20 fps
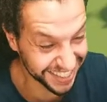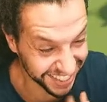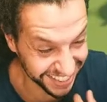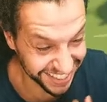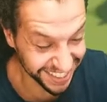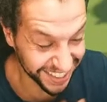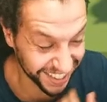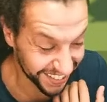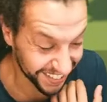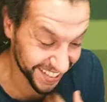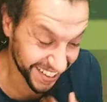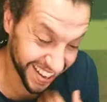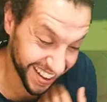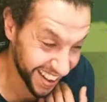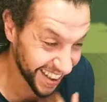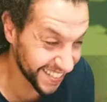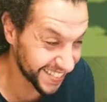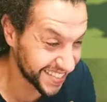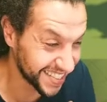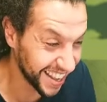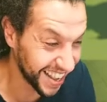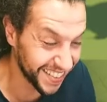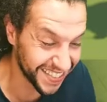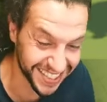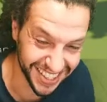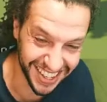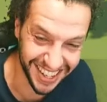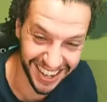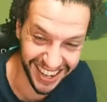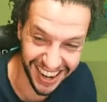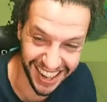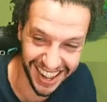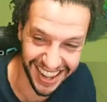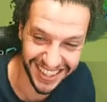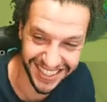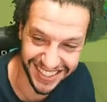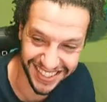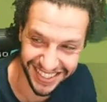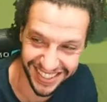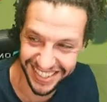sometimes, I have, I have to get it
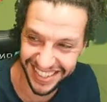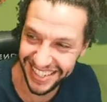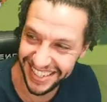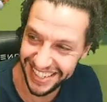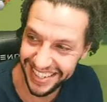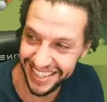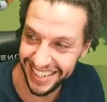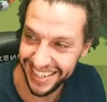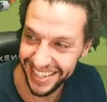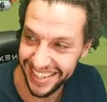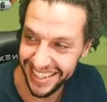out, sorry.